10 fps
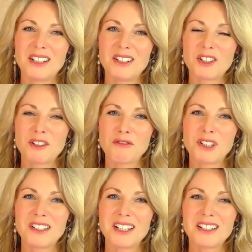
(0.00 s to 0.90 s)
So
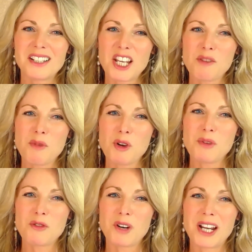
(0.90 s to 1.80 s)
friends, let's take a
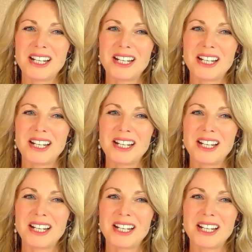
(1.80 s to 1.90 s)
moment right